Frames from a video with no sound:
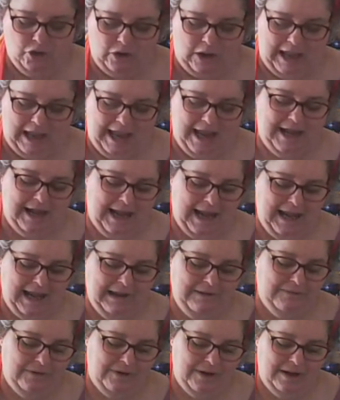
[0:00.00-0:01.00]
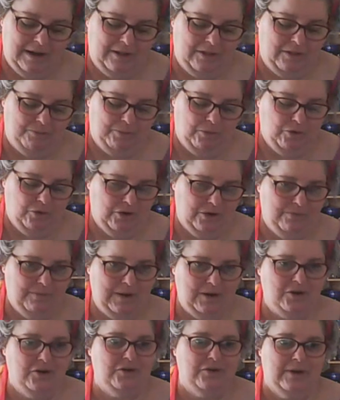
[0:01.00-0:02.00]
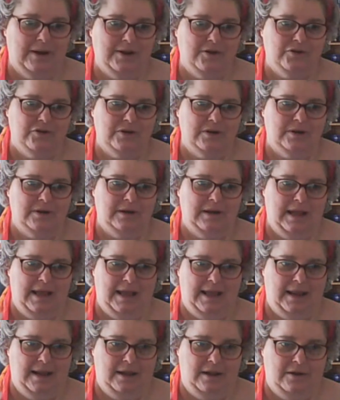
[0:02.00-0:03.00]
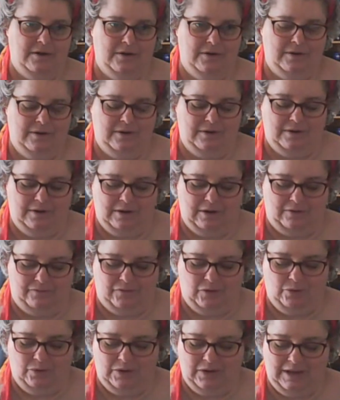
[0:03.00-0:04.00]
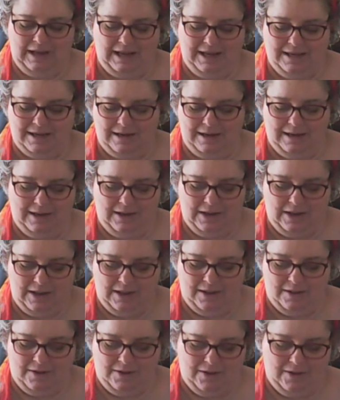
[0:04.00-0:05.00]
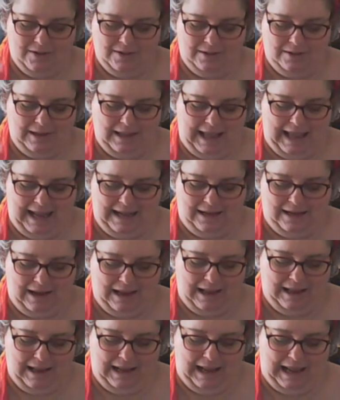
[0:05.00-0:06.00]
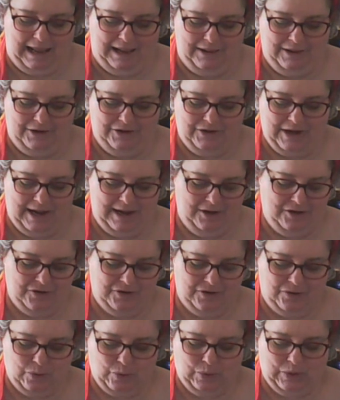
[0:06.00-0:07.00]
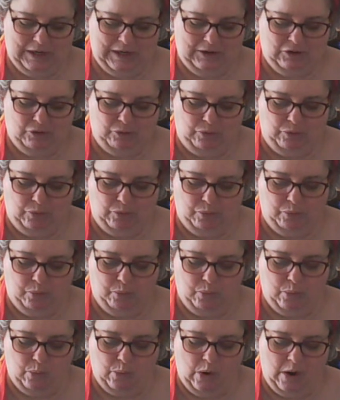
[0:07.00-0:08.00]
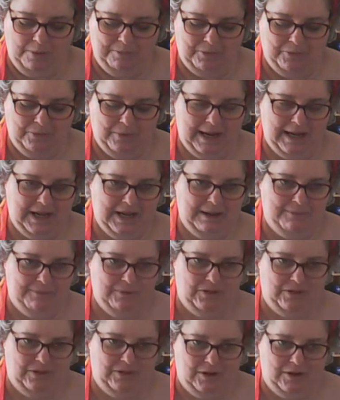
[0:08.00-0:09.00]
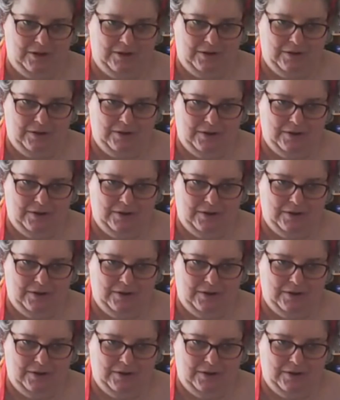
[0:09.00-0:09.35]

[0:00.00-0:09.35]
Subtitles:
and even the Bush administration. And of course, the challenge is also to wipe away some of the